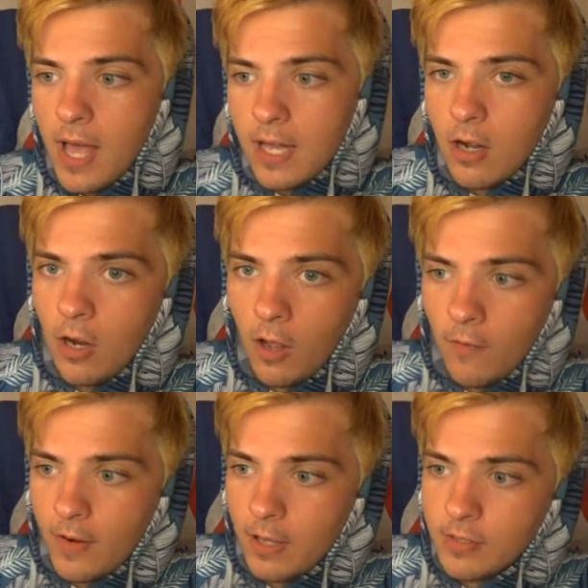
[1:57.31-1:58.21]
and all
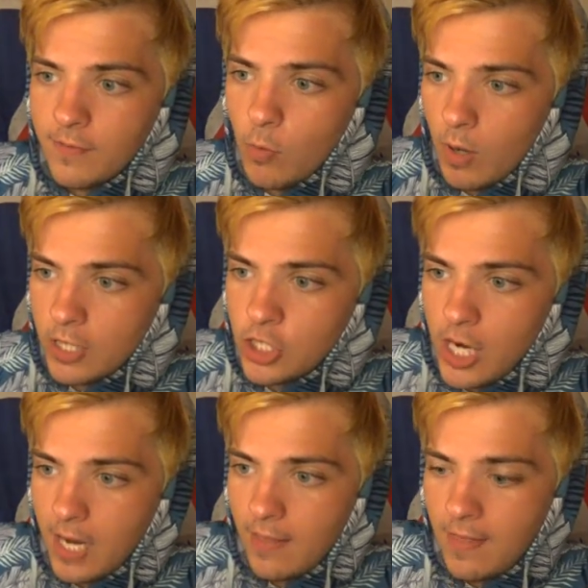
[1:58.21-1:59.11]
other videos if you want to
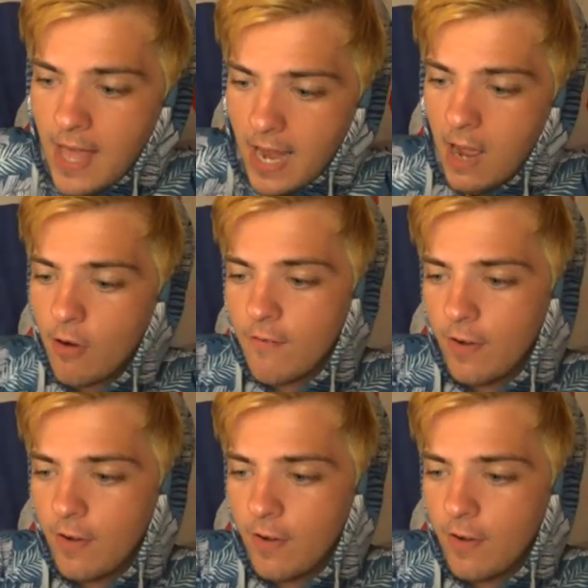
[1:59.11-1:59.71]
check that out.